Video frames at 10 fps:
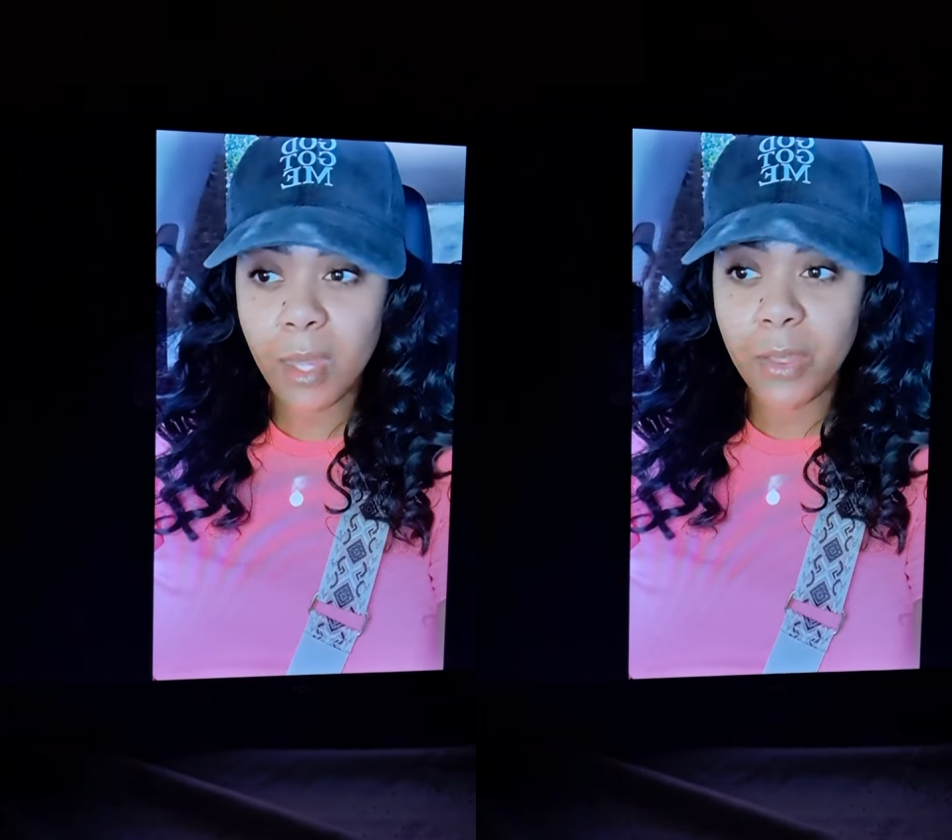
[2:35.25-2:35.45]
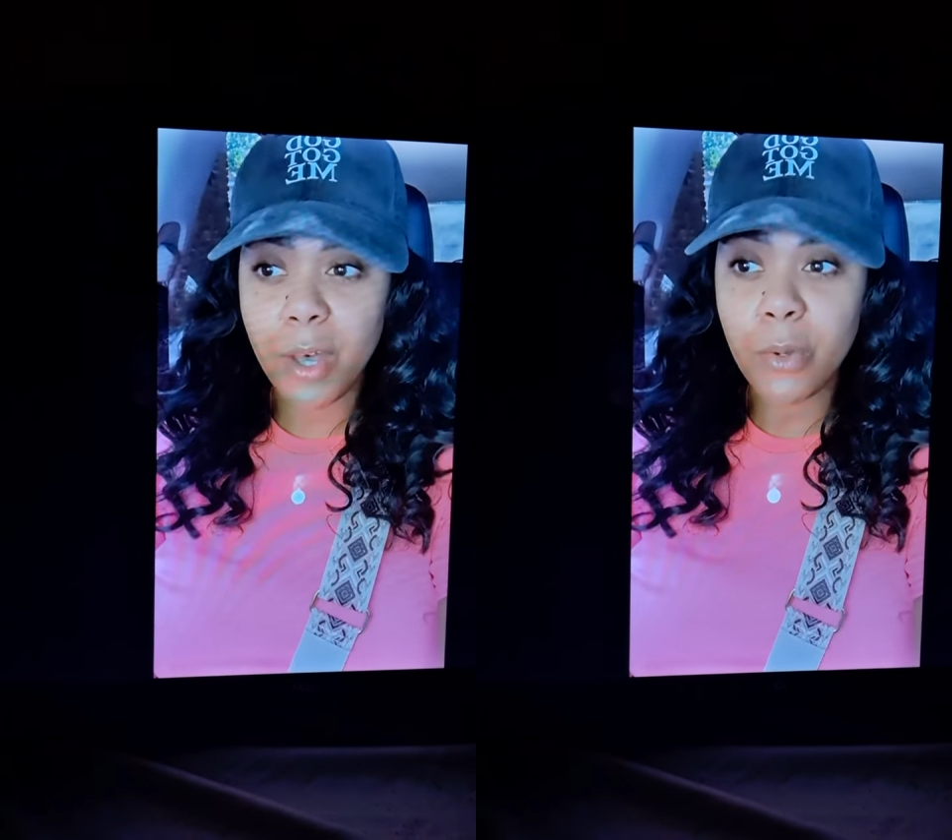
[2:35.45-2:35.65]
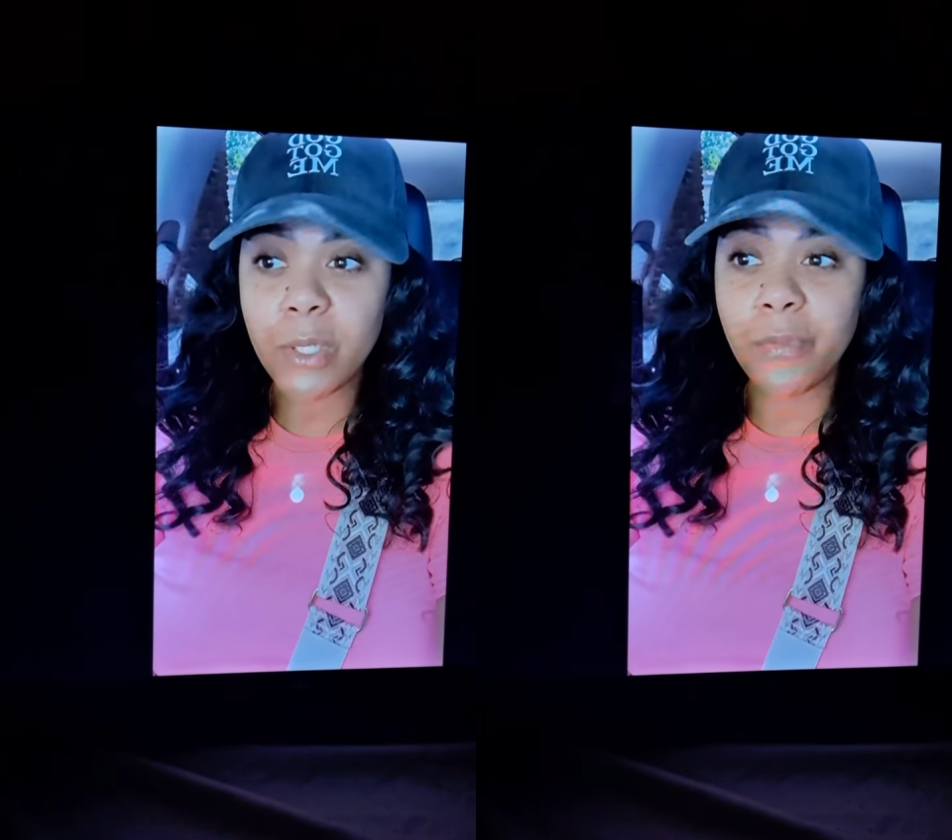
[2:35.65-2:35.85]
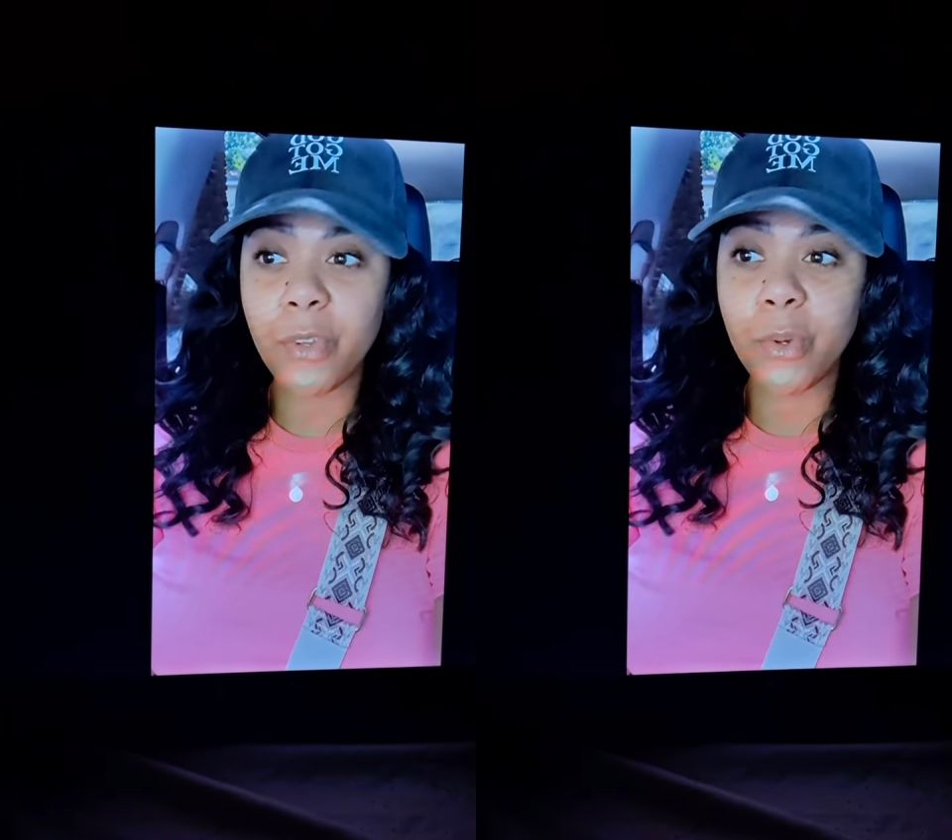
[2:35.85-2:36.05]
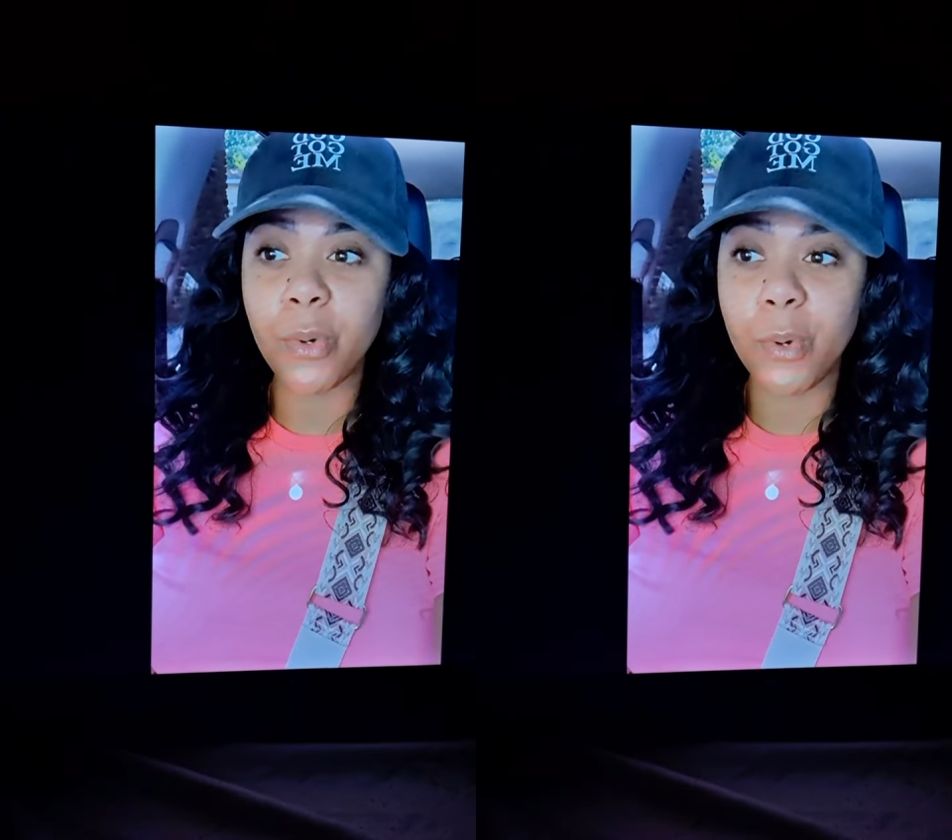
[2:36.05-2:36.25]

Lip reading: those of you